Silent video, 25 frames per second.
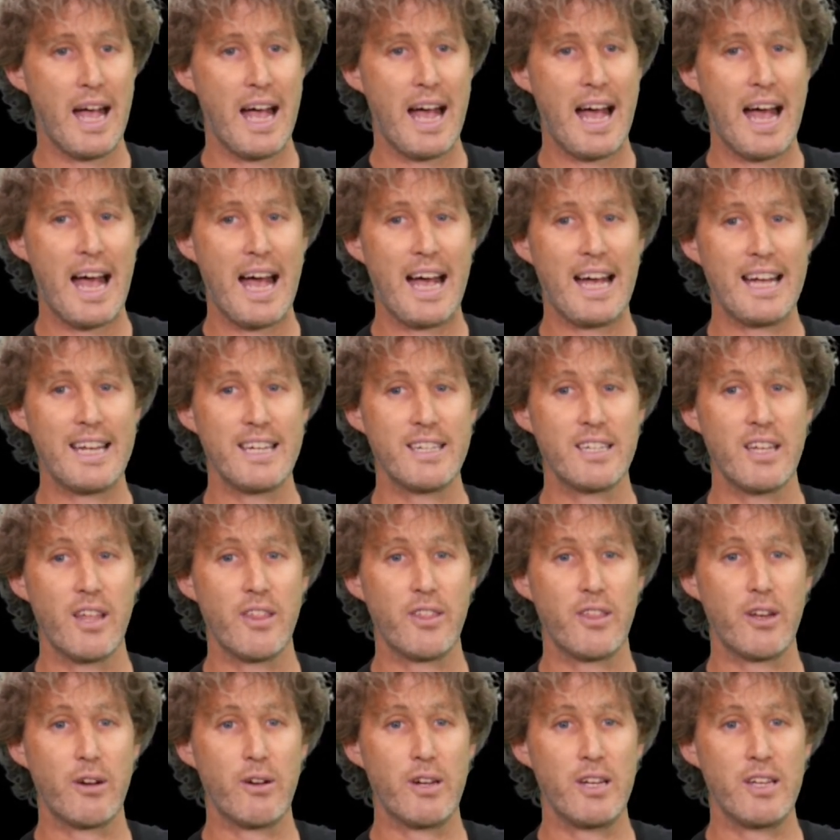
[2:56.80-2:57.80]
and
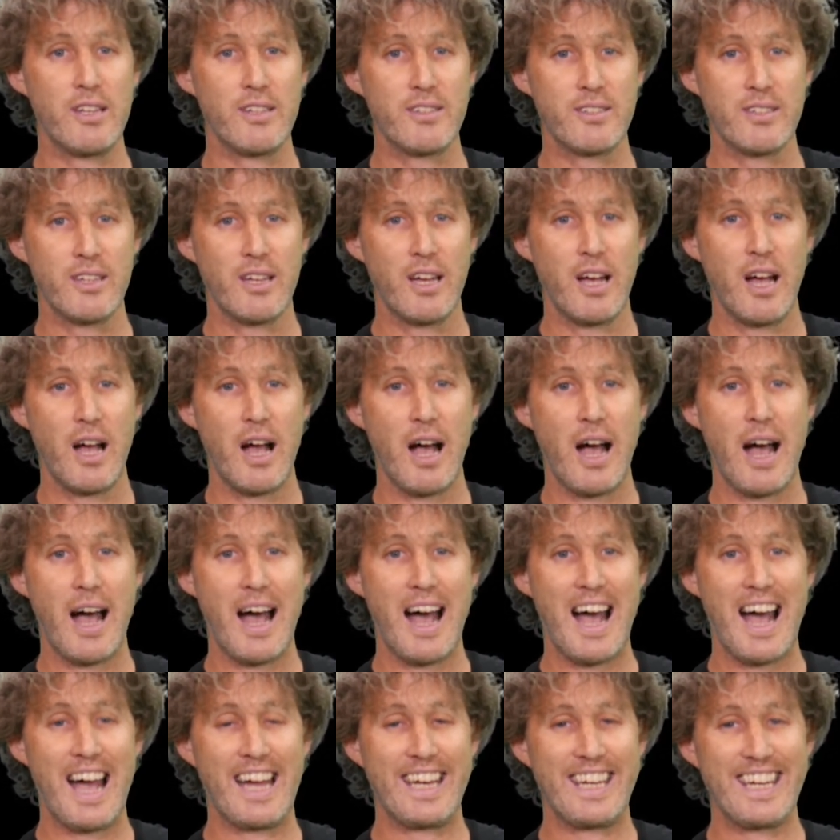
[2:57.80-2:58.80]
there is
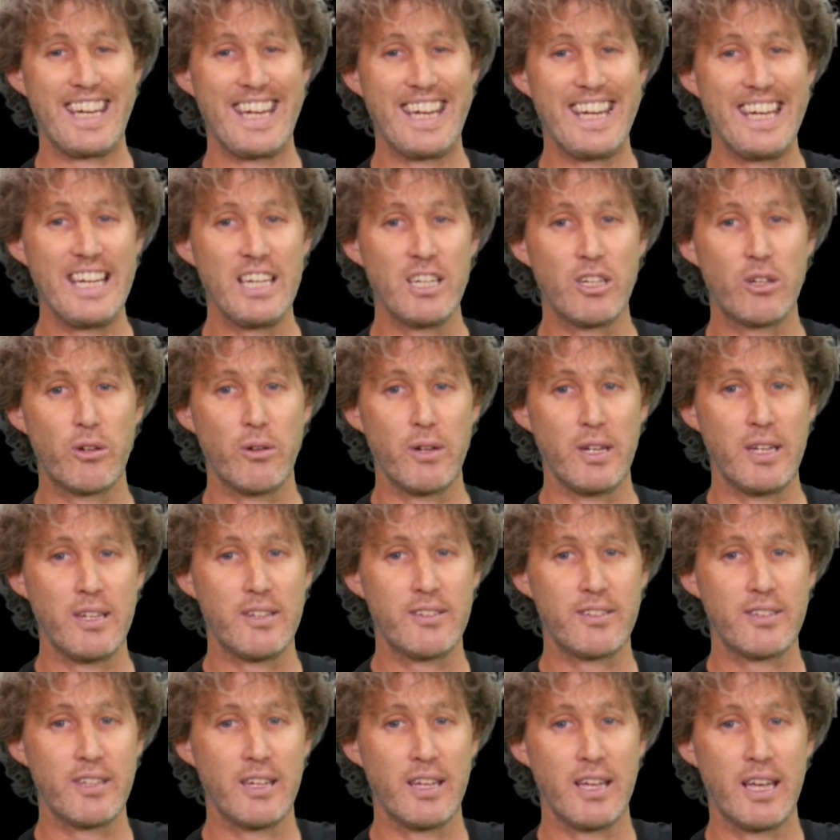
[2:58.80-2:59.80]
an
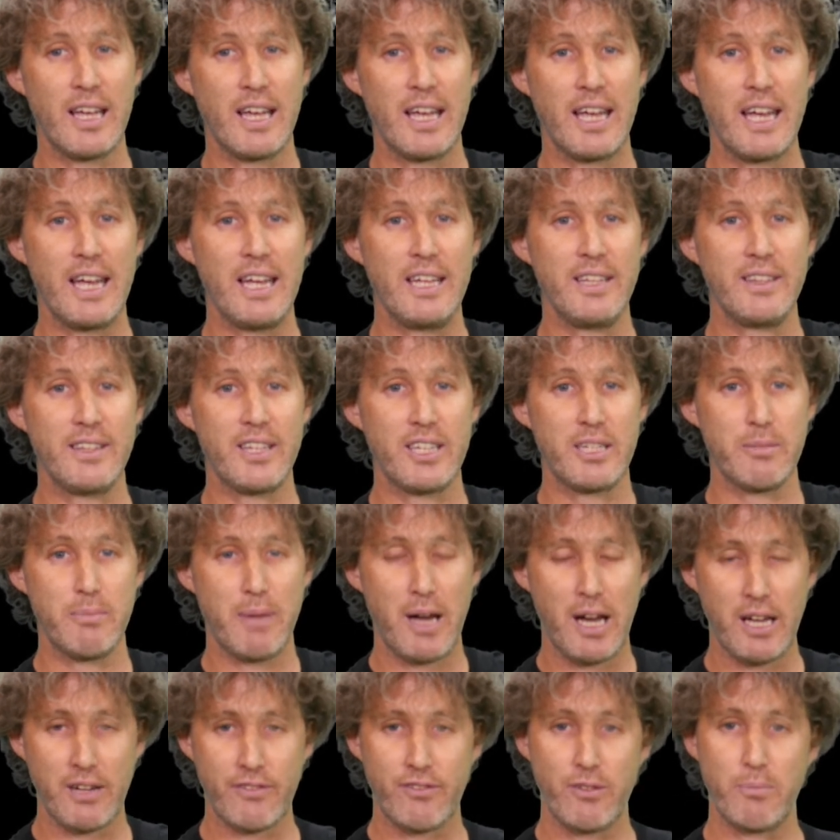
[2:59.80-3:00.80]
increase in the
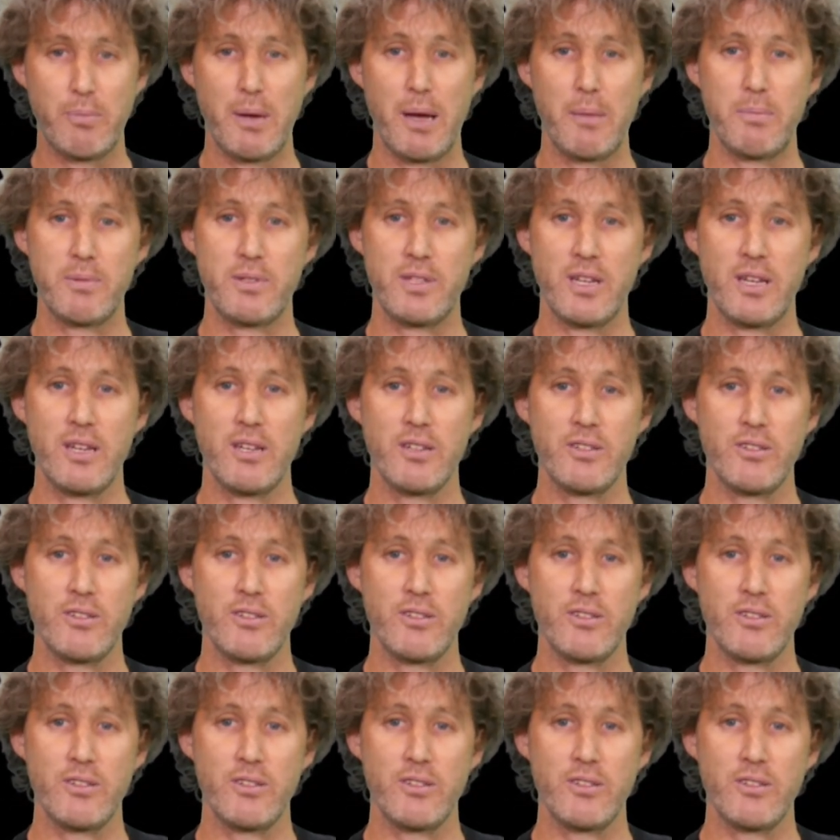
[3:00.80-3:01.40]
demand for Pepsi.